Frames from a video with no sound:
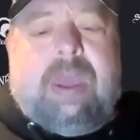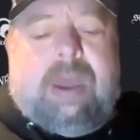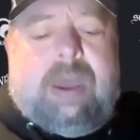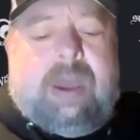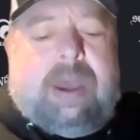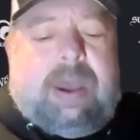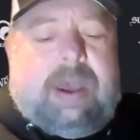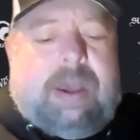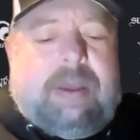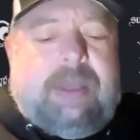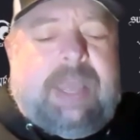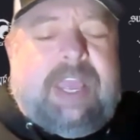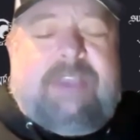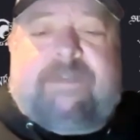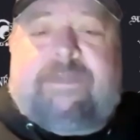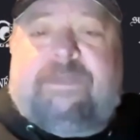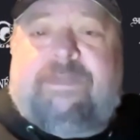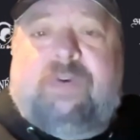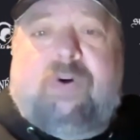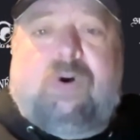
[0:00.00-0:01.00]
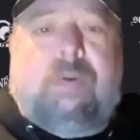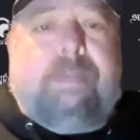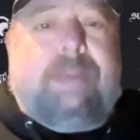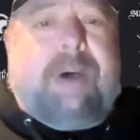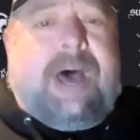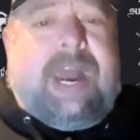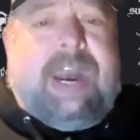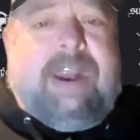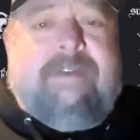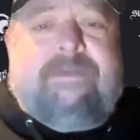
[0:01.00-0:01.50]
It's full
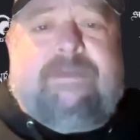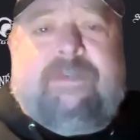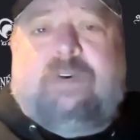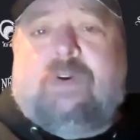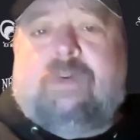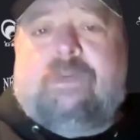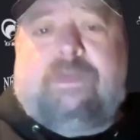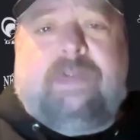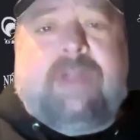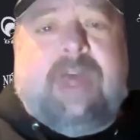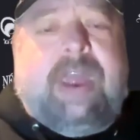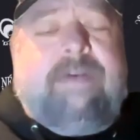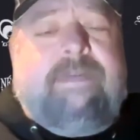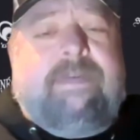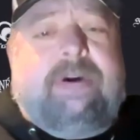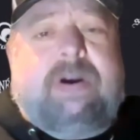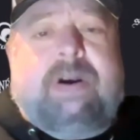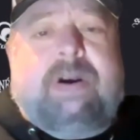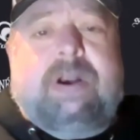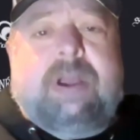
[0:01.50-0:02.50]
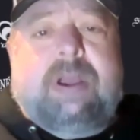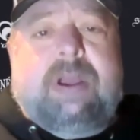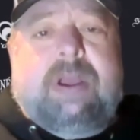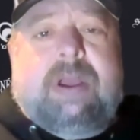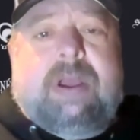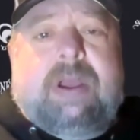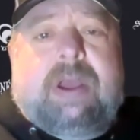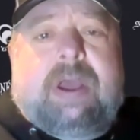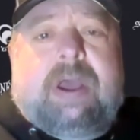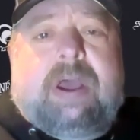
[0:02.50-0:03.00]
bodied, full flavor,
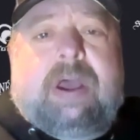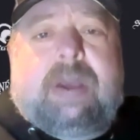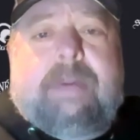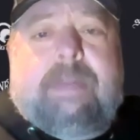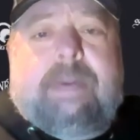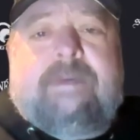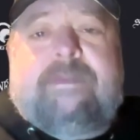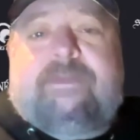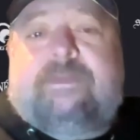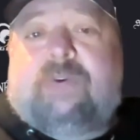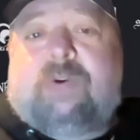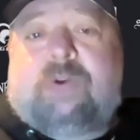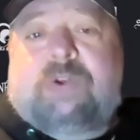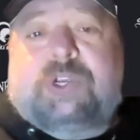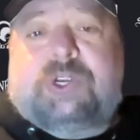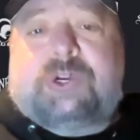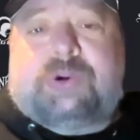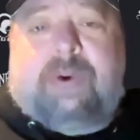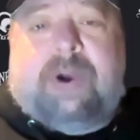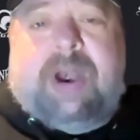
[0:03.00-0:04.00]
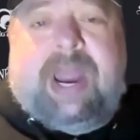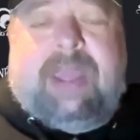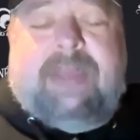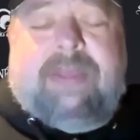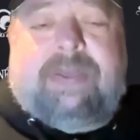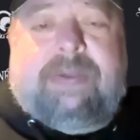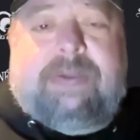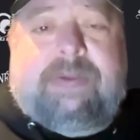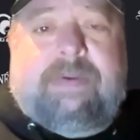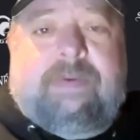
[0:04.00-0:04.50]
and full
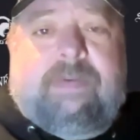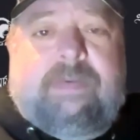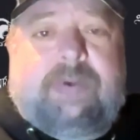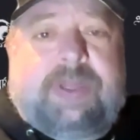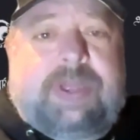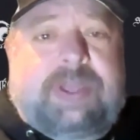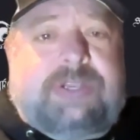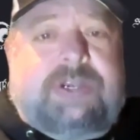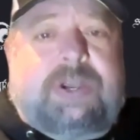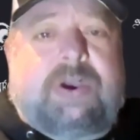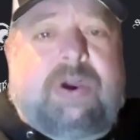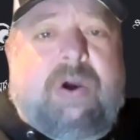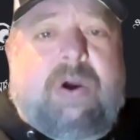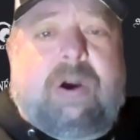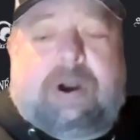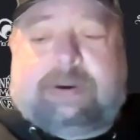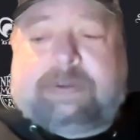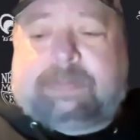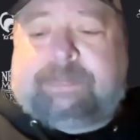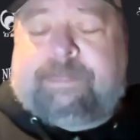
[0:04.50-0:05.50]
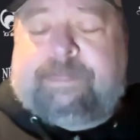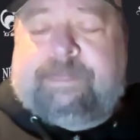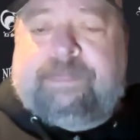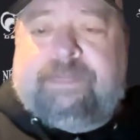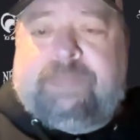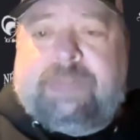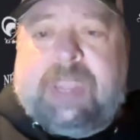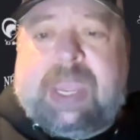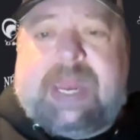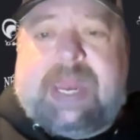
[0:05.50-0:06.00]
strength for this cigar.
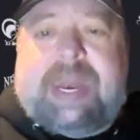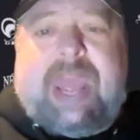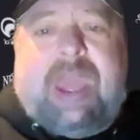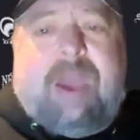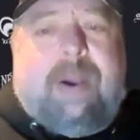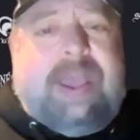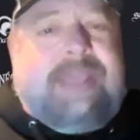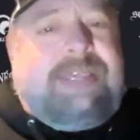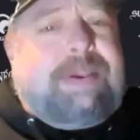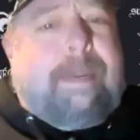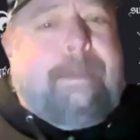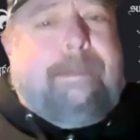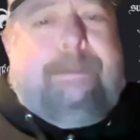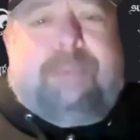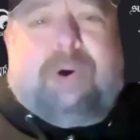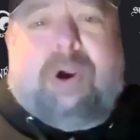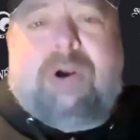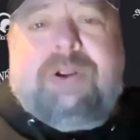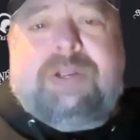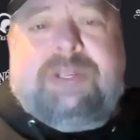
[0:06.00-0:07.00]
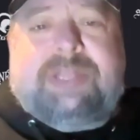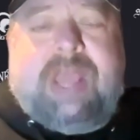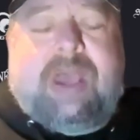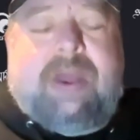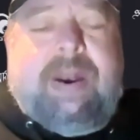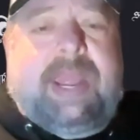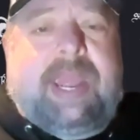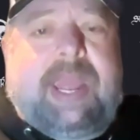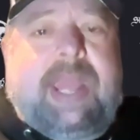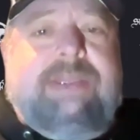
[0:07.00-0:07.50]
Now, as it burns
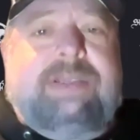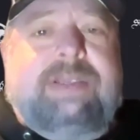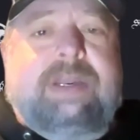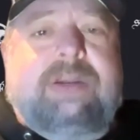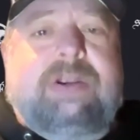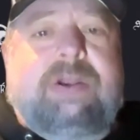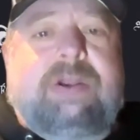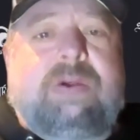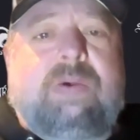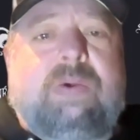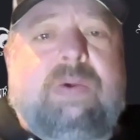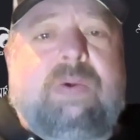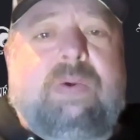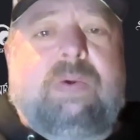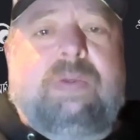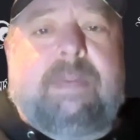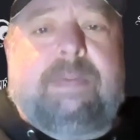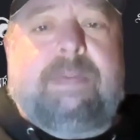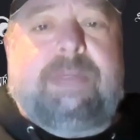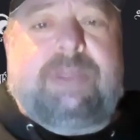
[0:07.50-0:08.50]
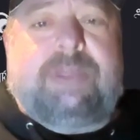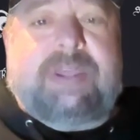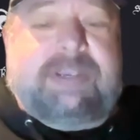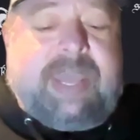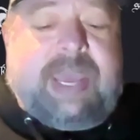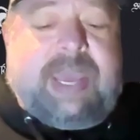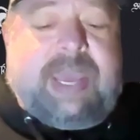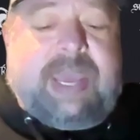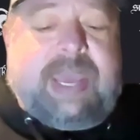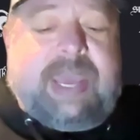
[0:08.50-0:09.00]
down and gets into the
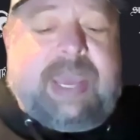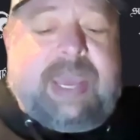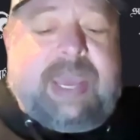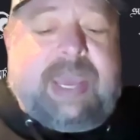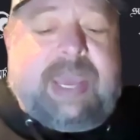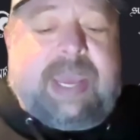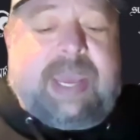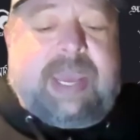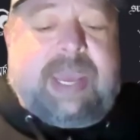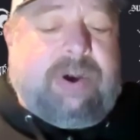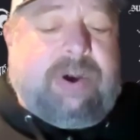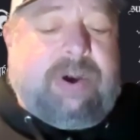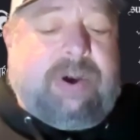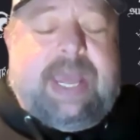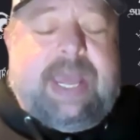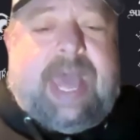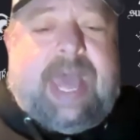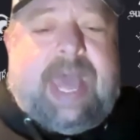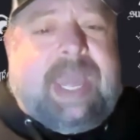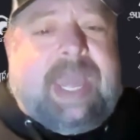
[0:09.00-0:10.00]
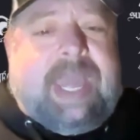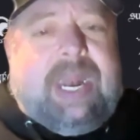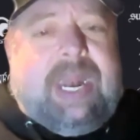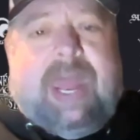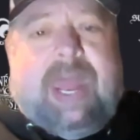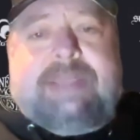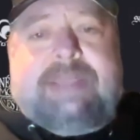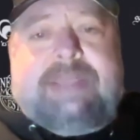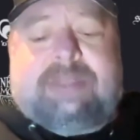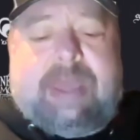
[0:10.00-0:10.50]
second third, I get
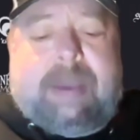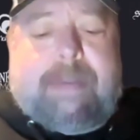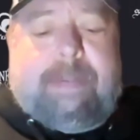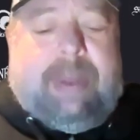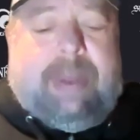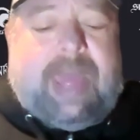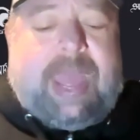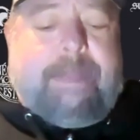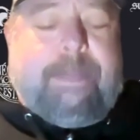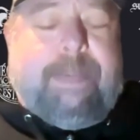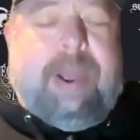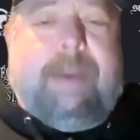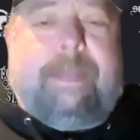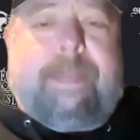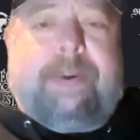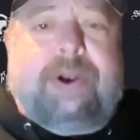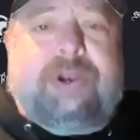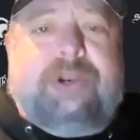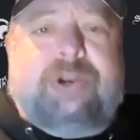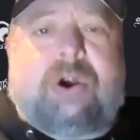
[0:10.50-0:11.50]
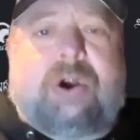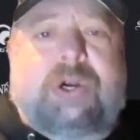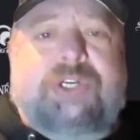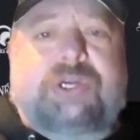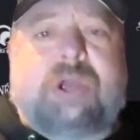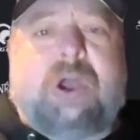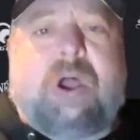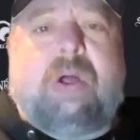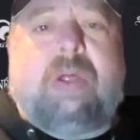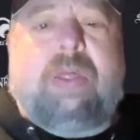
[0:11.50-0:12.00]
less of that black pepper and dark
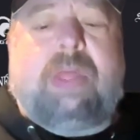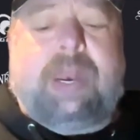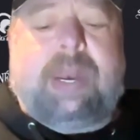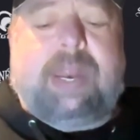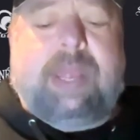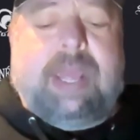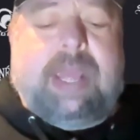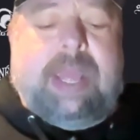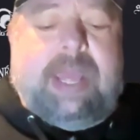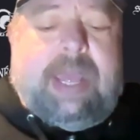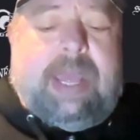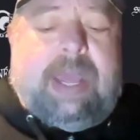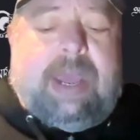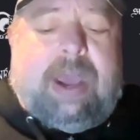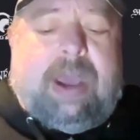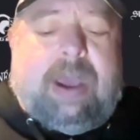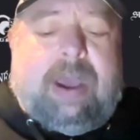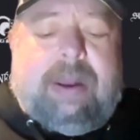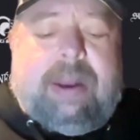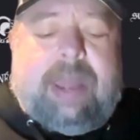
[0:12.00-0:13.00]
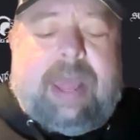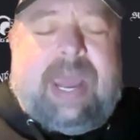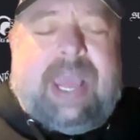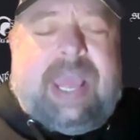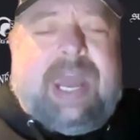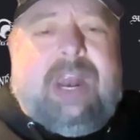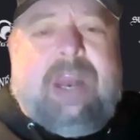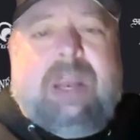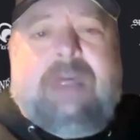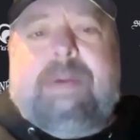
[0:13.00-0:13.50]
chocolate, and I
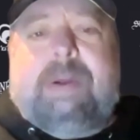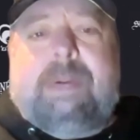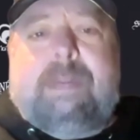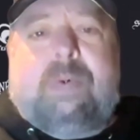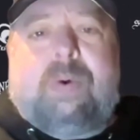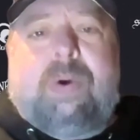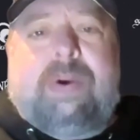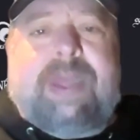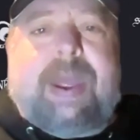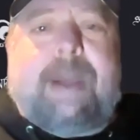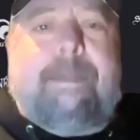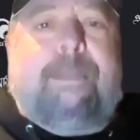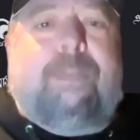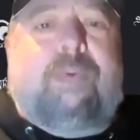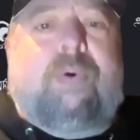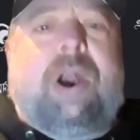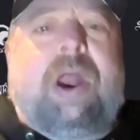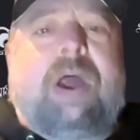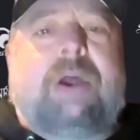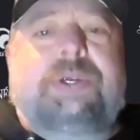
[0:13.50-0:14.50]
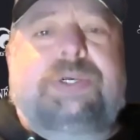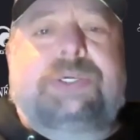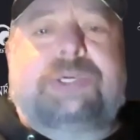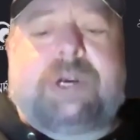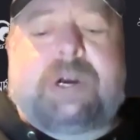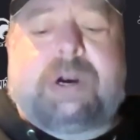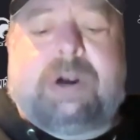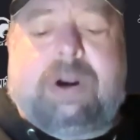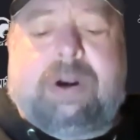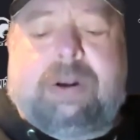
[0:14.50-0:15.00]
get a little bit more of that brown
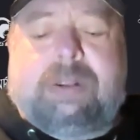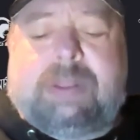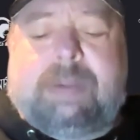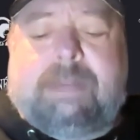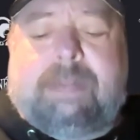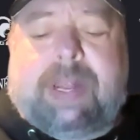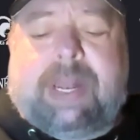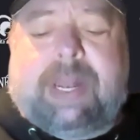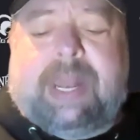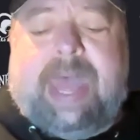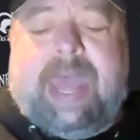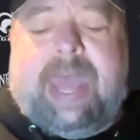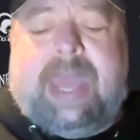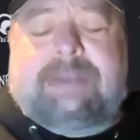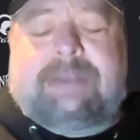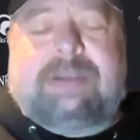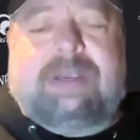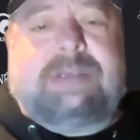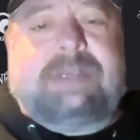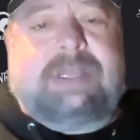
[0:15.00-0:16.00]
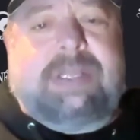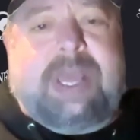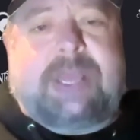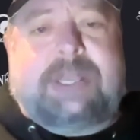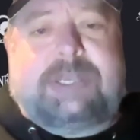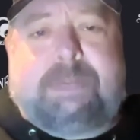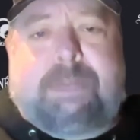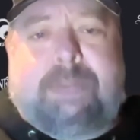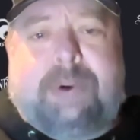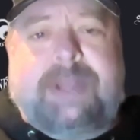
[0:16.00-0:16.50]
sugar, the molasses, and that
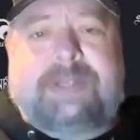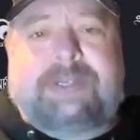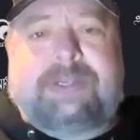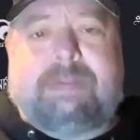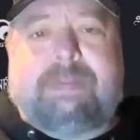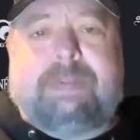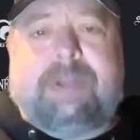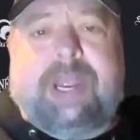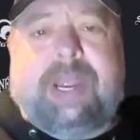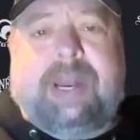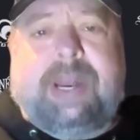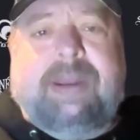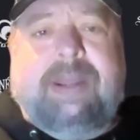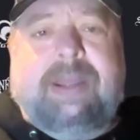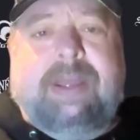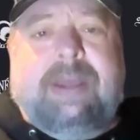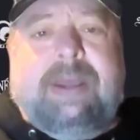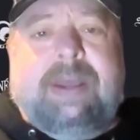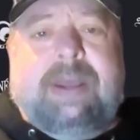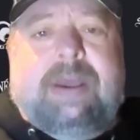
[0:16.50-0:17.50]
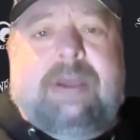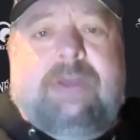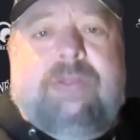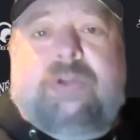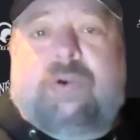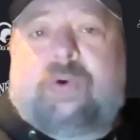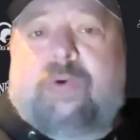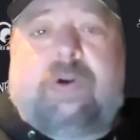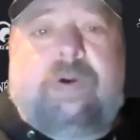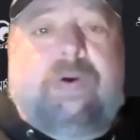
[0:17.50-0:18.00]
espresso bean.
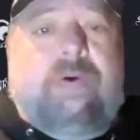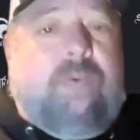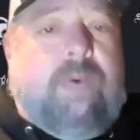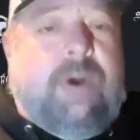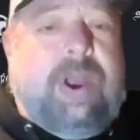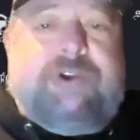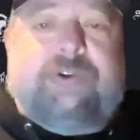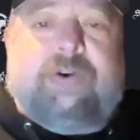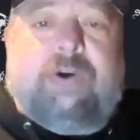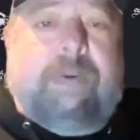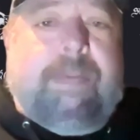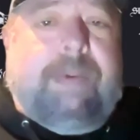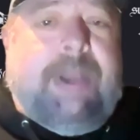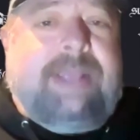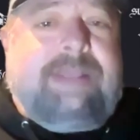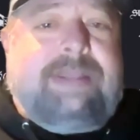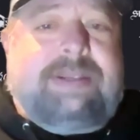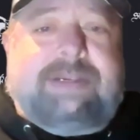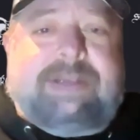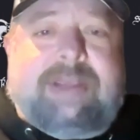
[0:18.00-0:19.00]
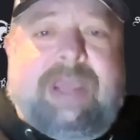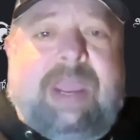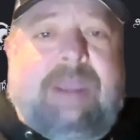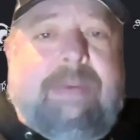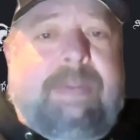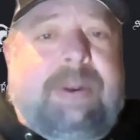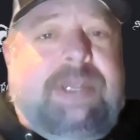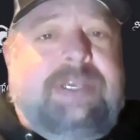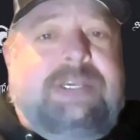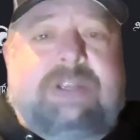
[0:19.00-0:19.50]
The retro remains the
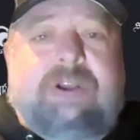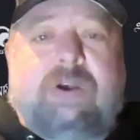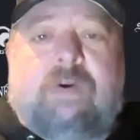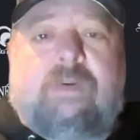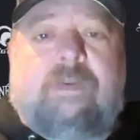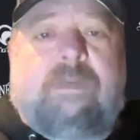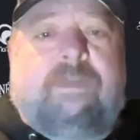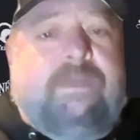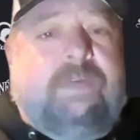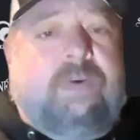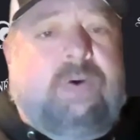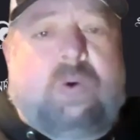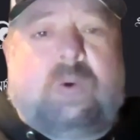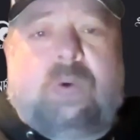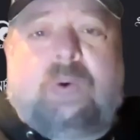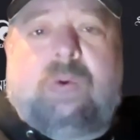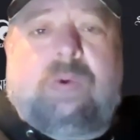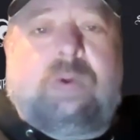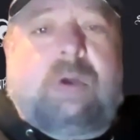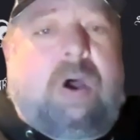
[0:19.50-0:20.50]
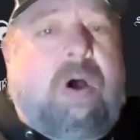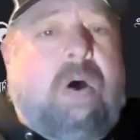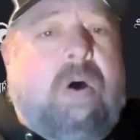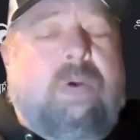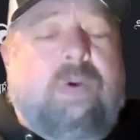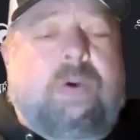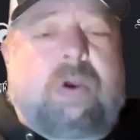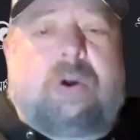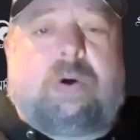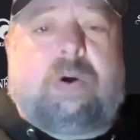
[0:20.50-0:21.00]
same, and it's still full
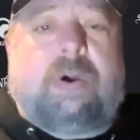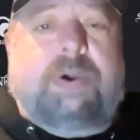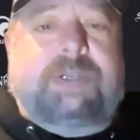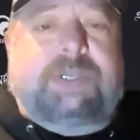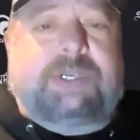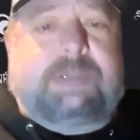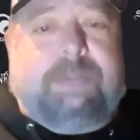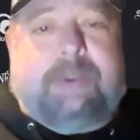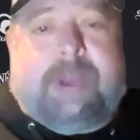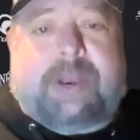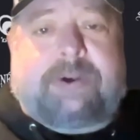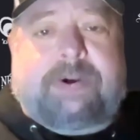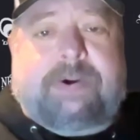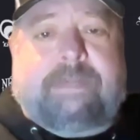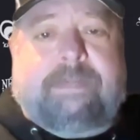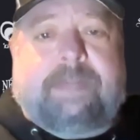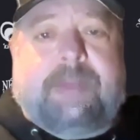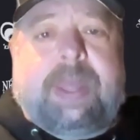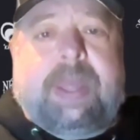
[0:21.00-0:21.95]
all across the spectrum.